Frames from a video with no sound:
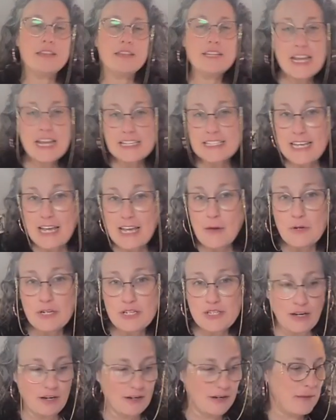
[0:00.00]
The next thing I
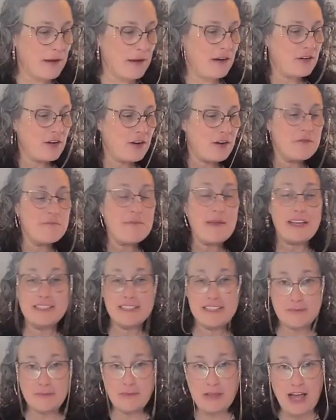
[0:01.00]
want to talk about are our
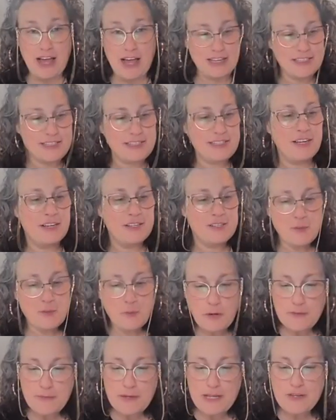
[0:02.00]
main supplies. So
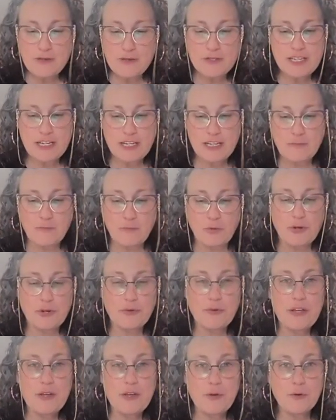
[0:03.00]
we're going to be using an
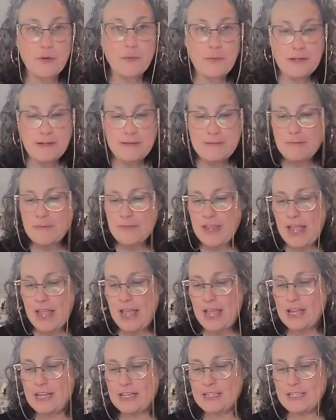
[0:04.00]
embroidery hoop
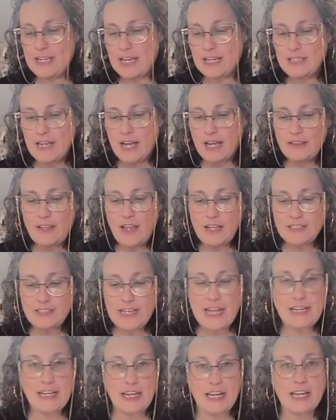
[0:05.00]
and a
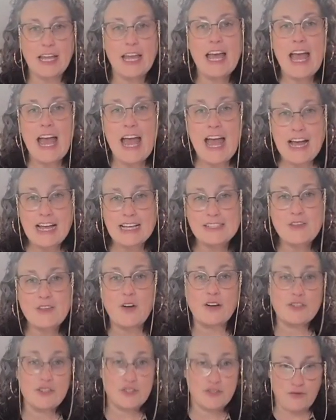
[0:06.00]
nylon netting as
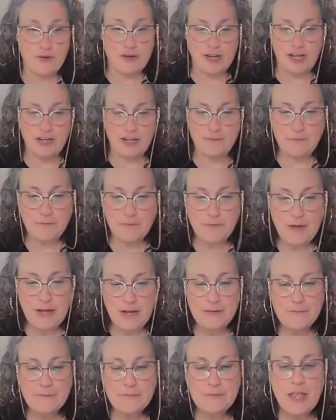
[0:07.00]
our screen,
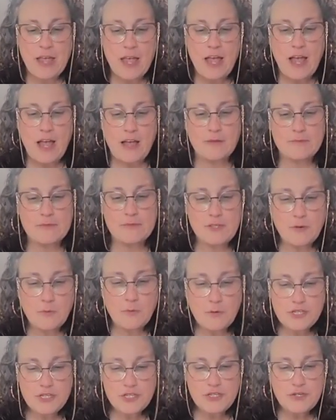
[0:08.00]
right?
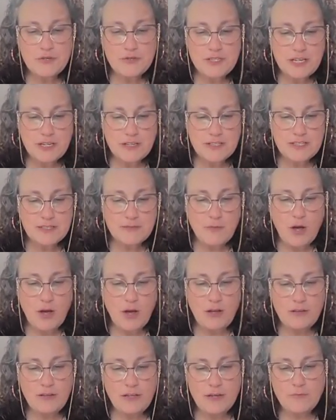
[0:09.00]
So we're just using a
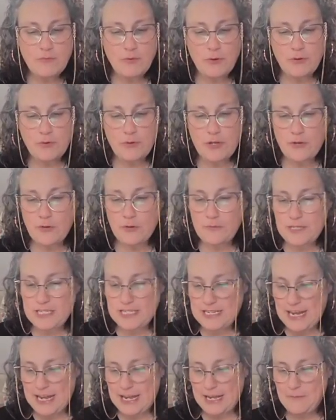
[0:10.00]
small embroidery hoop
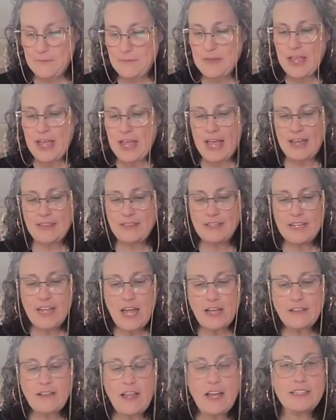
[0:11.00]
today, and the
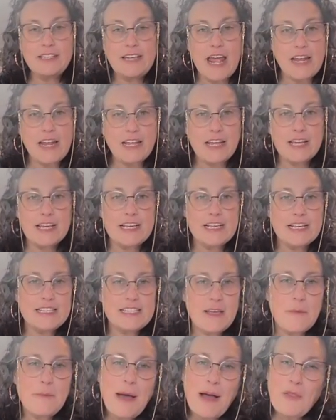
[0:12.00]
nylon netting
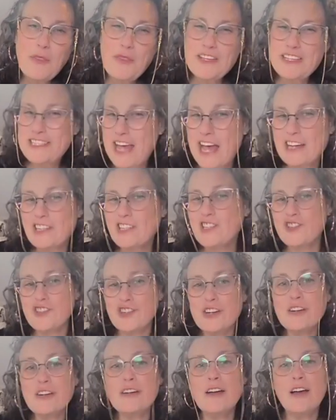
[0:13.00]
is about the
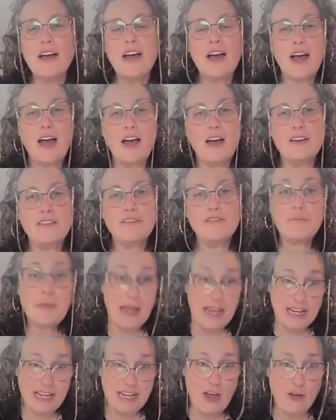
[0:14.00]
texture of
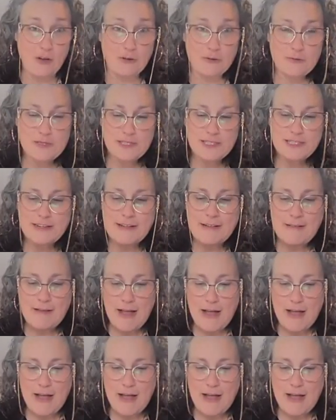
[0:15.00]
pantyhose.